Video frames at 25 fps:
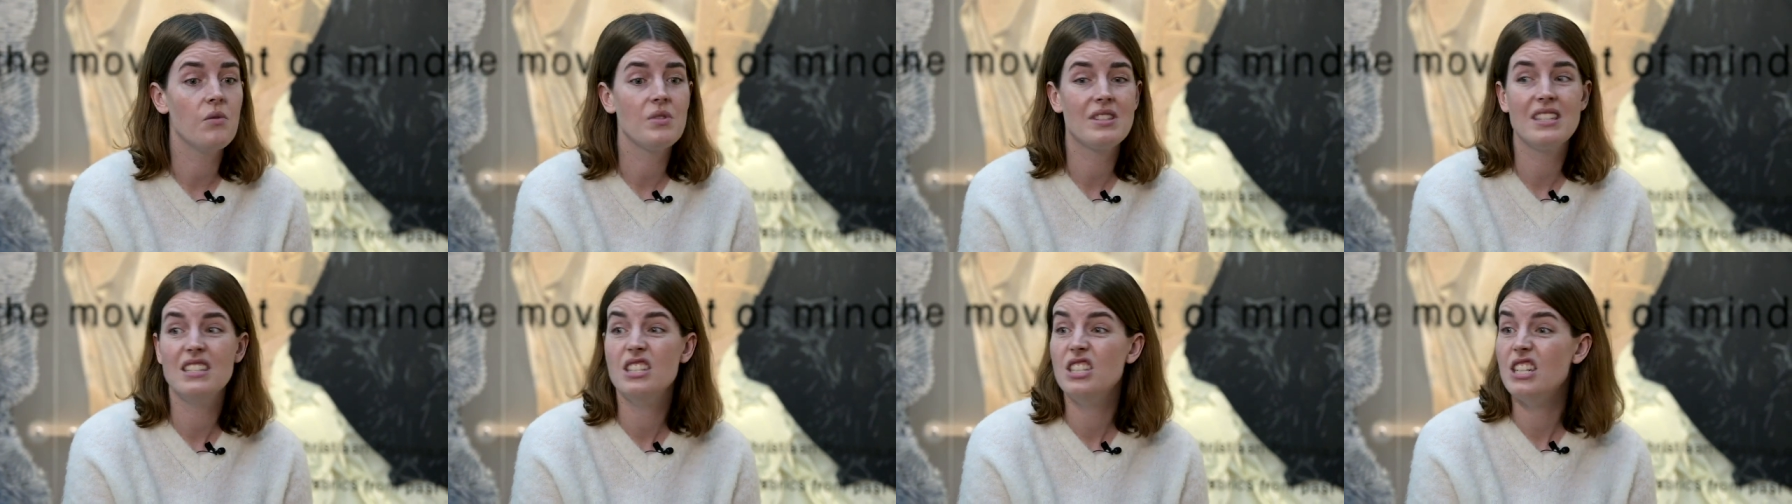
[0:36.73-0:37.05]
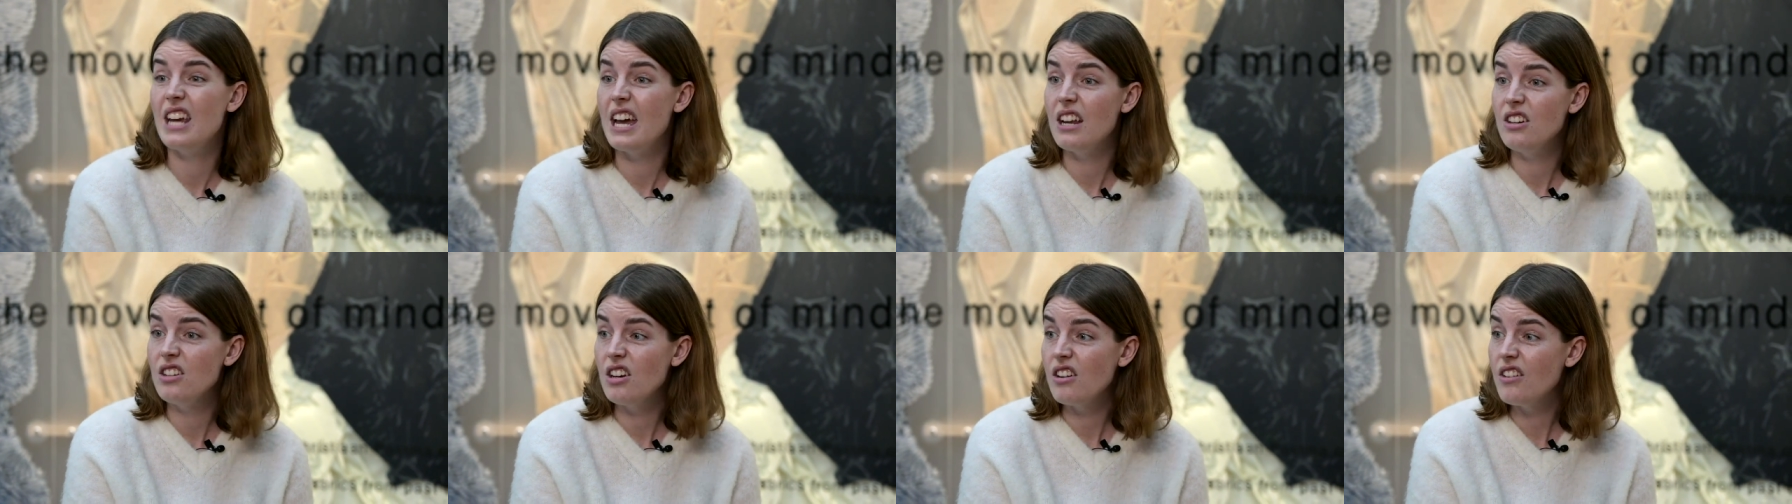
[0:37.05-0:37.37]
It was in
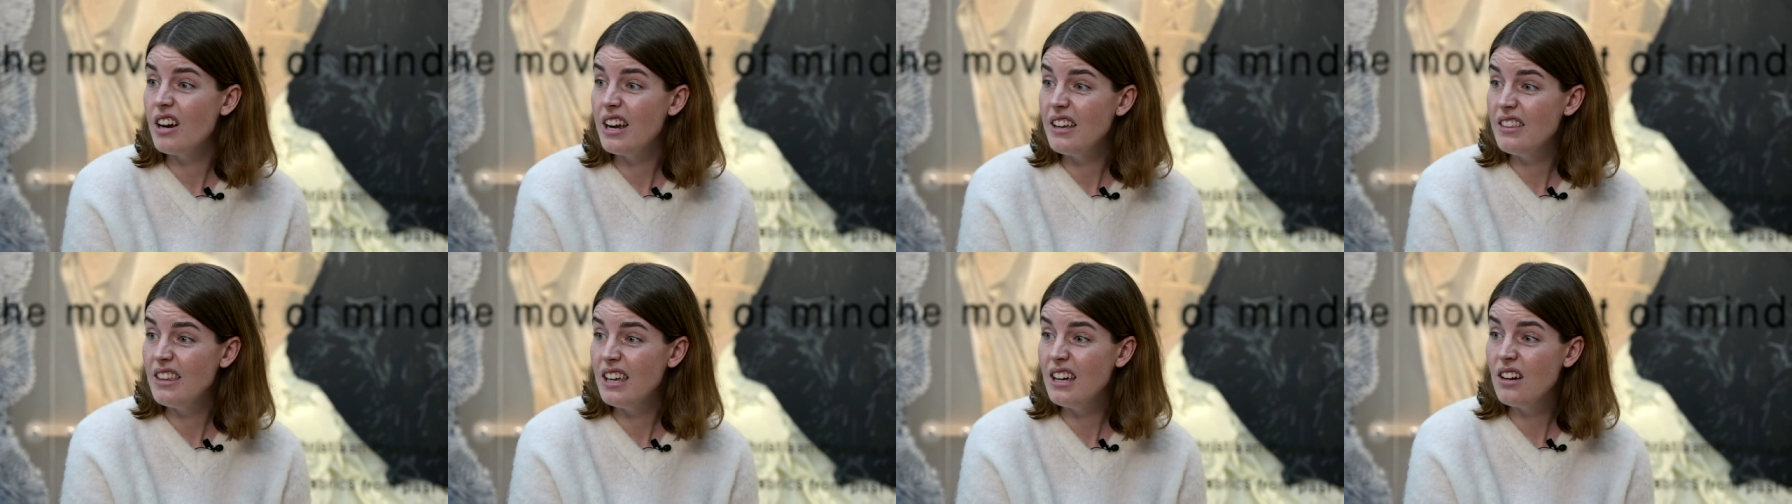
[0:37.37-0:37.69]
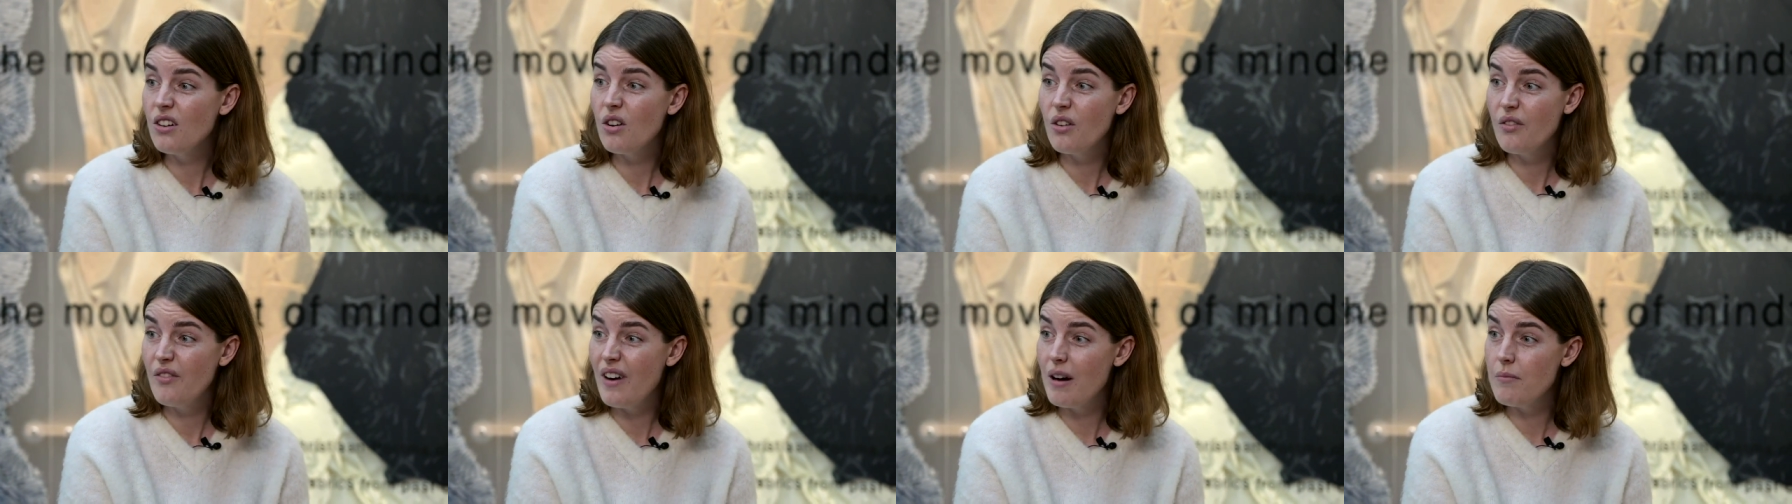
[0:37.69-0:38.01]
January, I
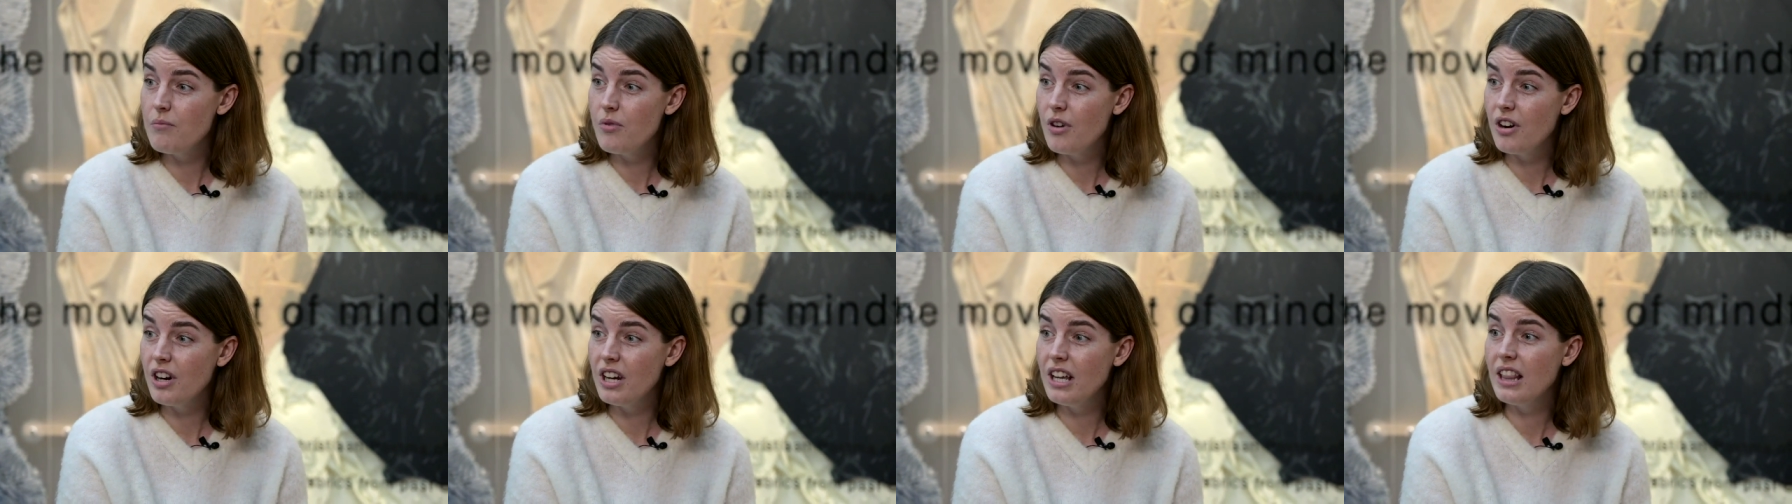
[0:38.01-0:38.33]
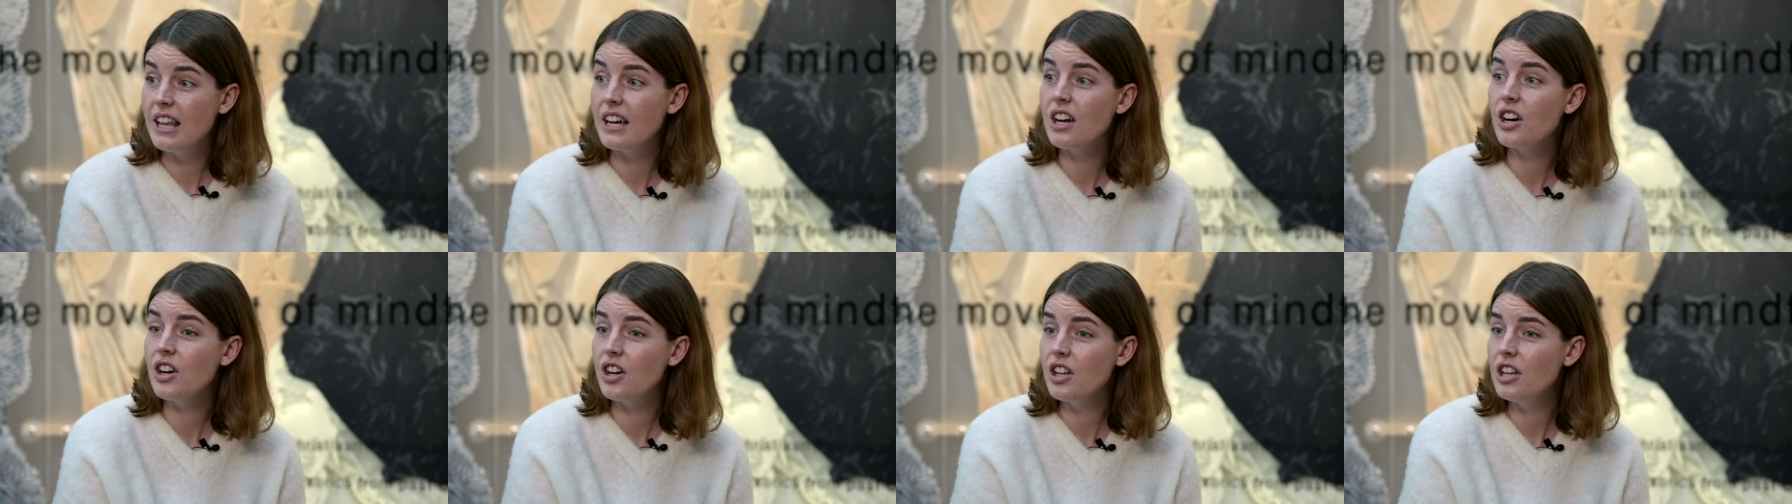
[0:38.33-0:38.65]
think, or February,
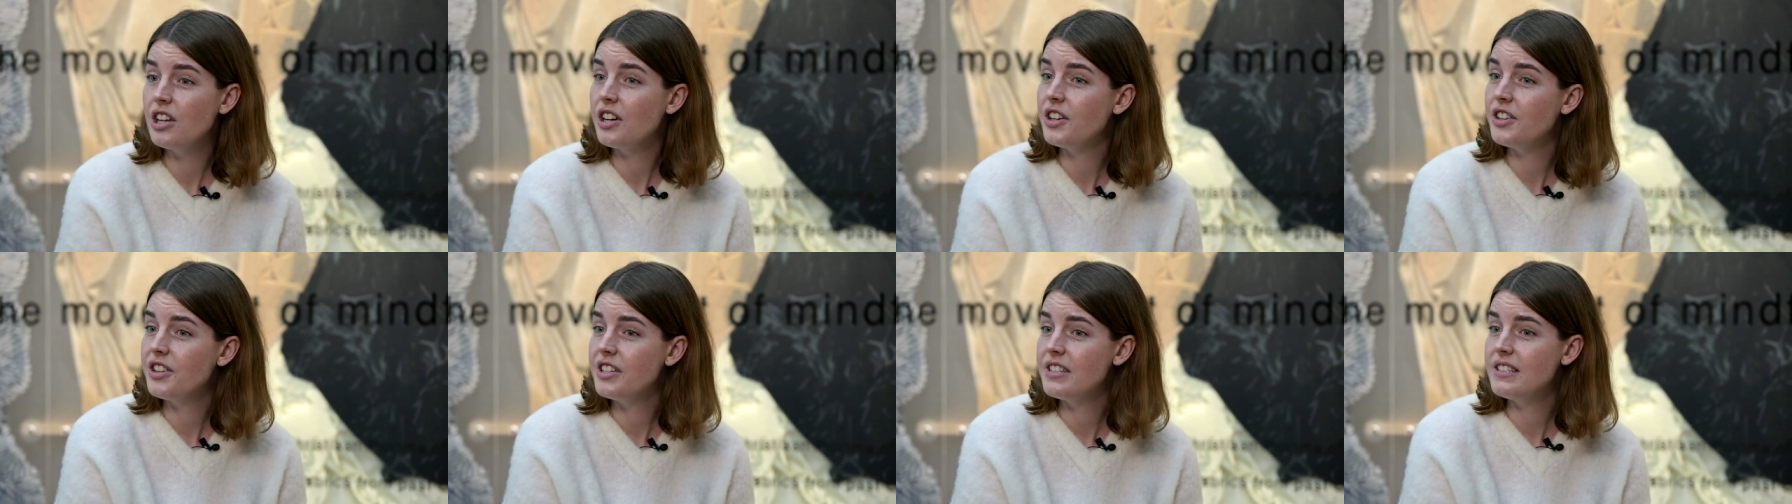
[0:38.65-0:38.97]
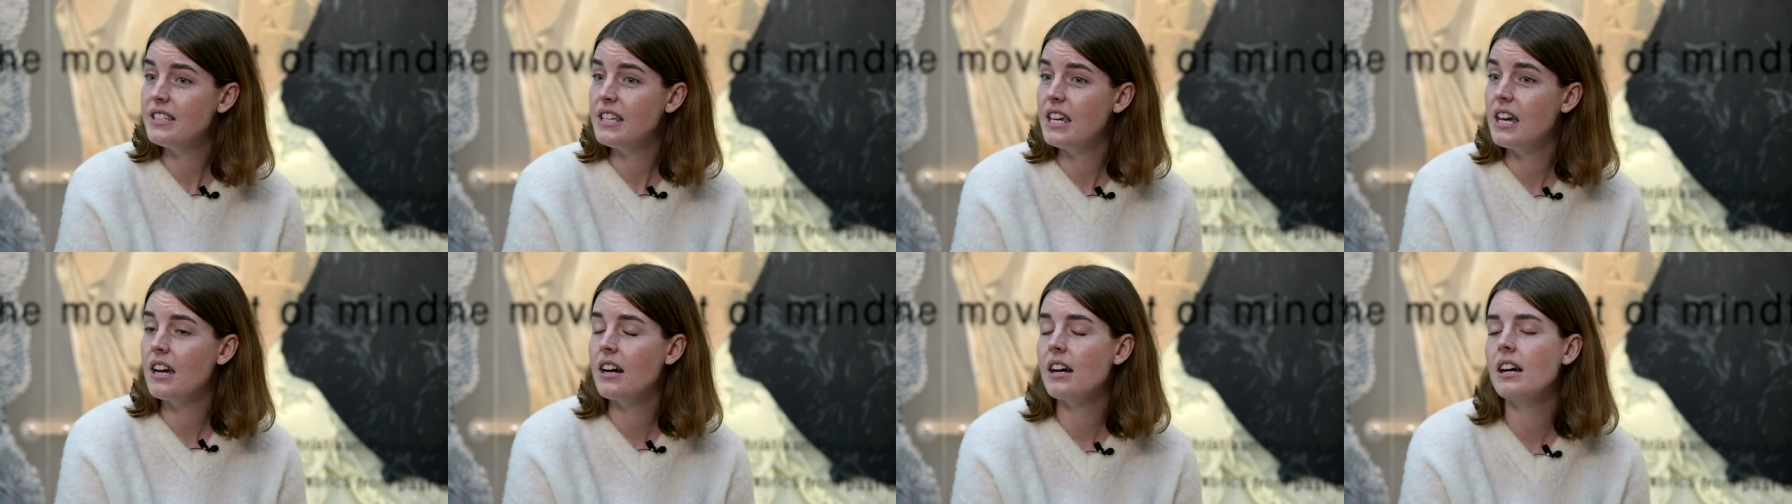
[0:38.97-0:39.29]
like earlier
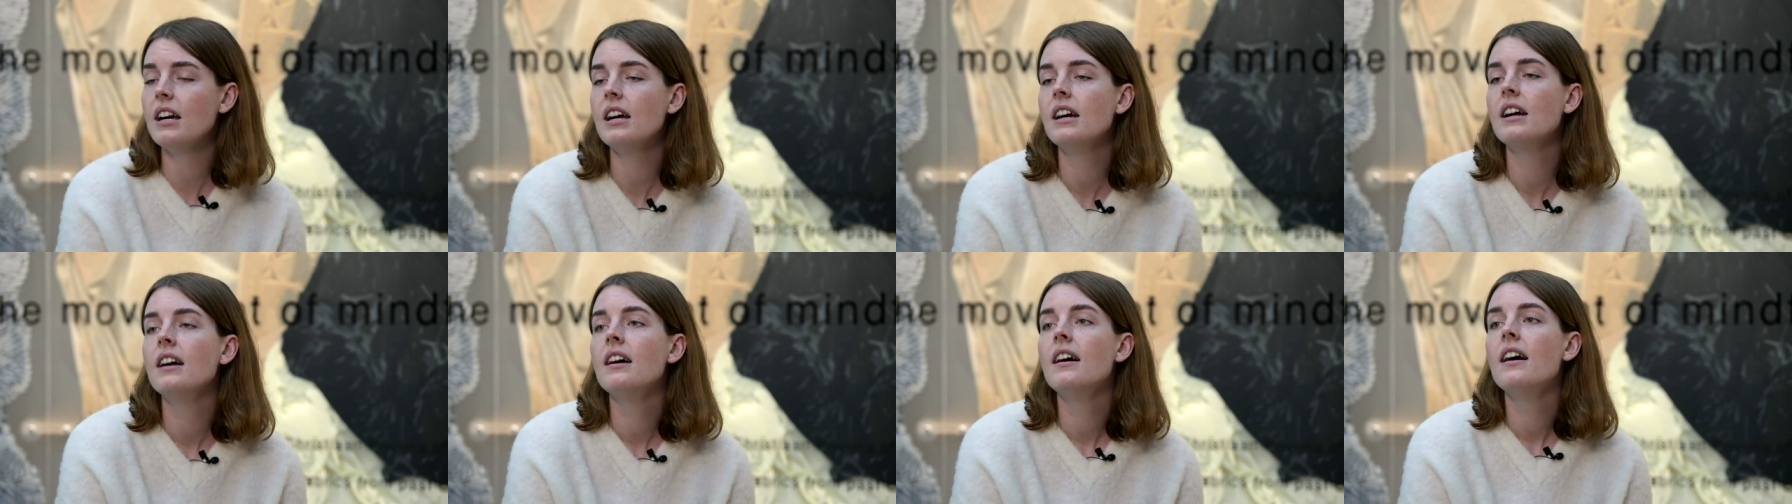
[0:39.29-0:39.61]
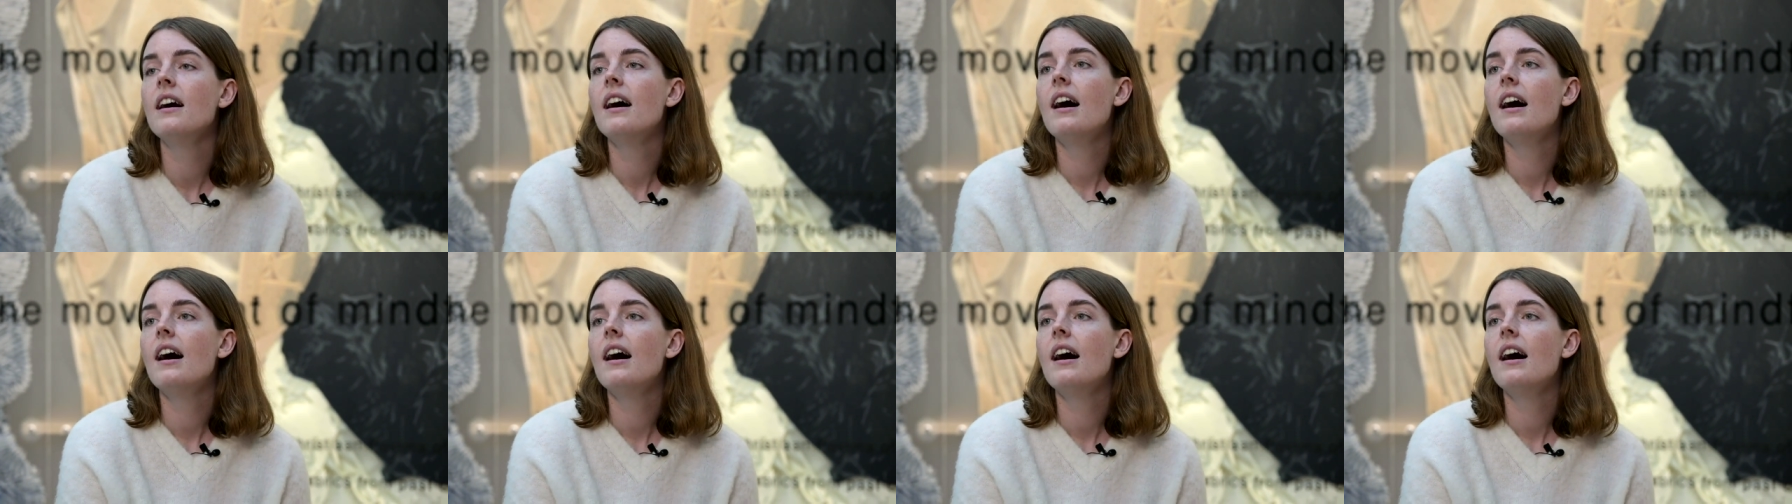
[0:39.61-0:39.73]
this year.